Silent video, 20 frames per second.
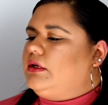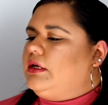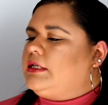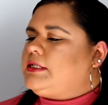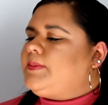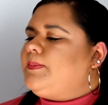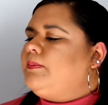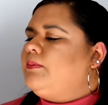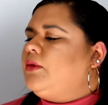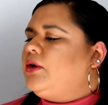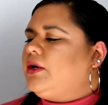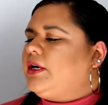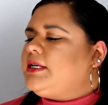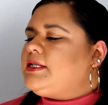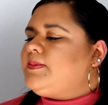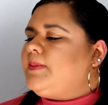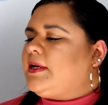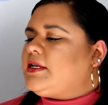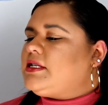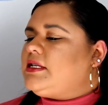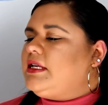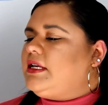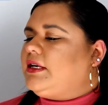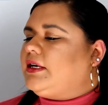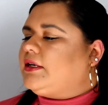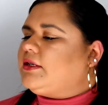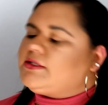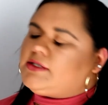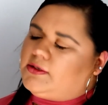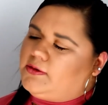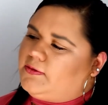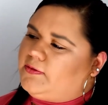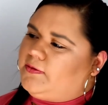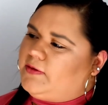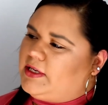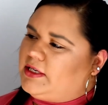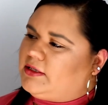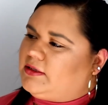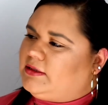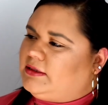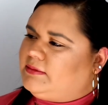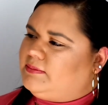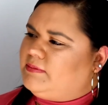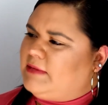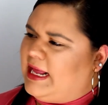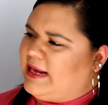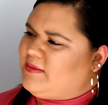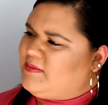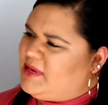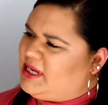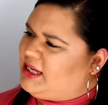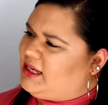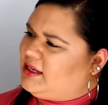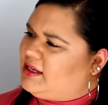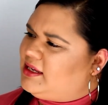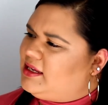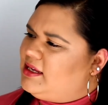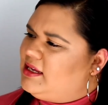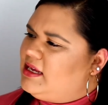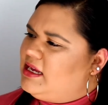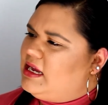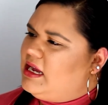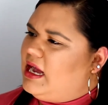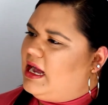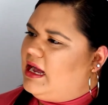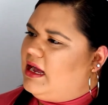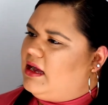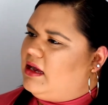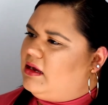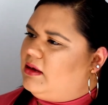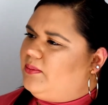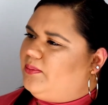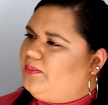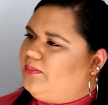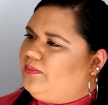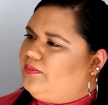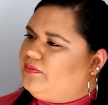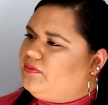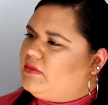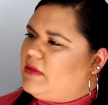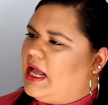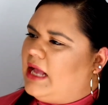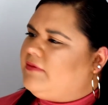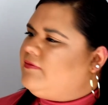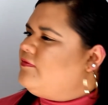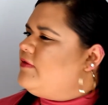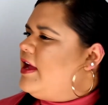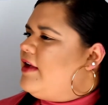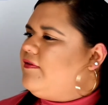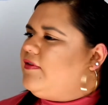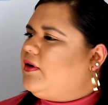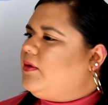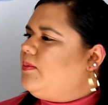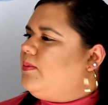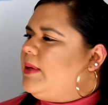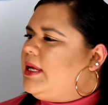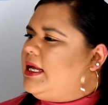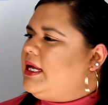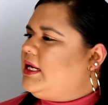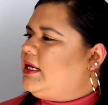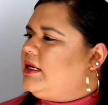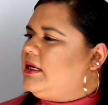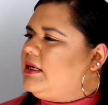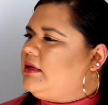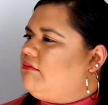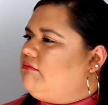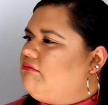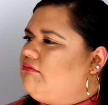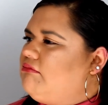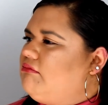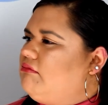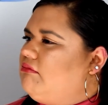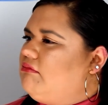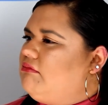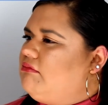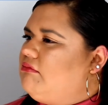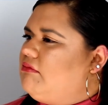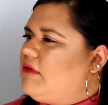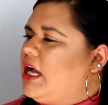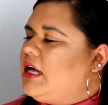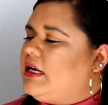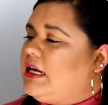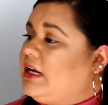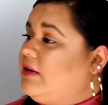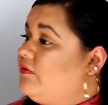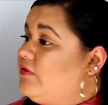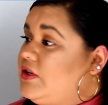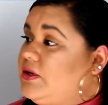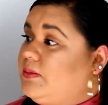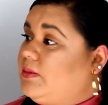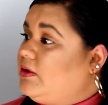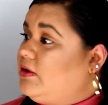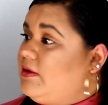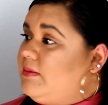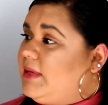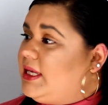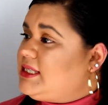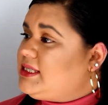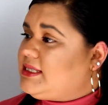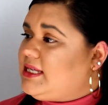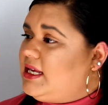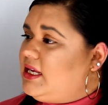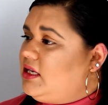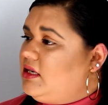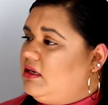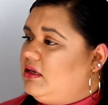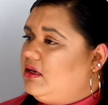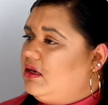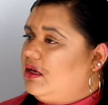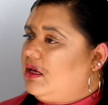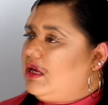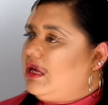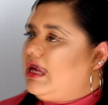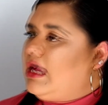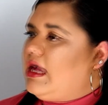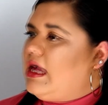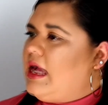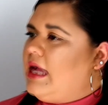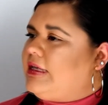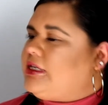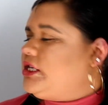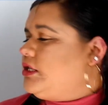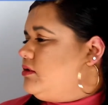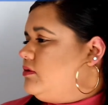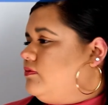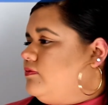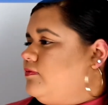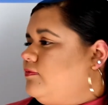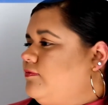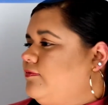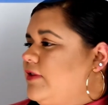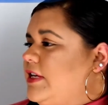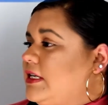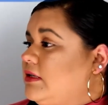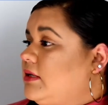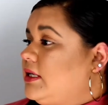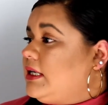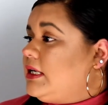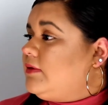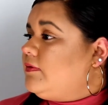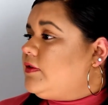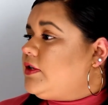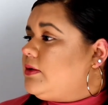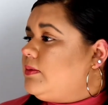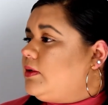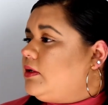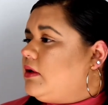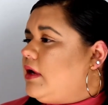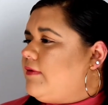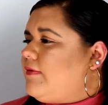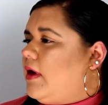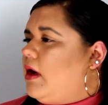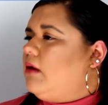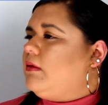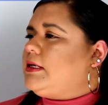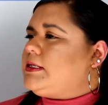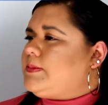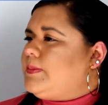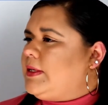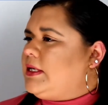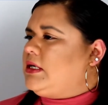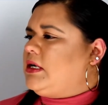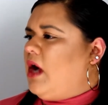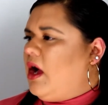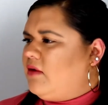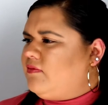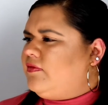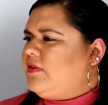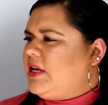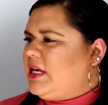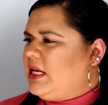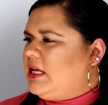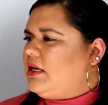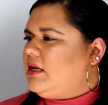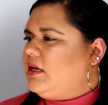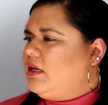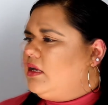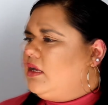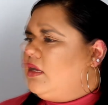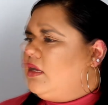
It's more especially girls who feel like me. Um, I've never been uncomfortable in my skin. I don't feel uncomfortable. I've always been confident.